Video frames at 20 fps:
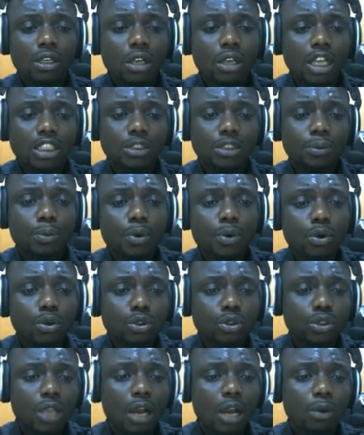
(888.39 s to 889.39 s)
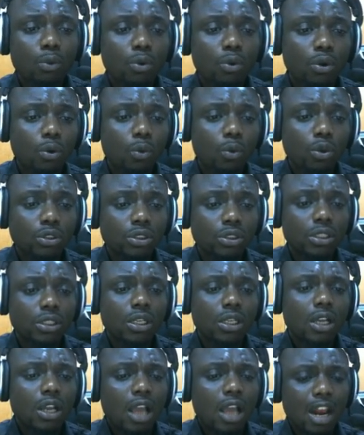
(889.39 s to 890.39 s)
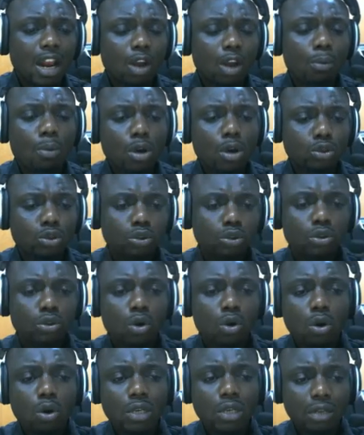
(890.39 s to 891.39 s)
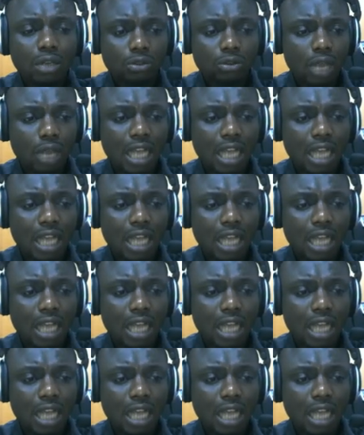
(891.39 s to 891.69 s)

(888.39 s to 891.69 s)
exposed, and was Elon Musk was called out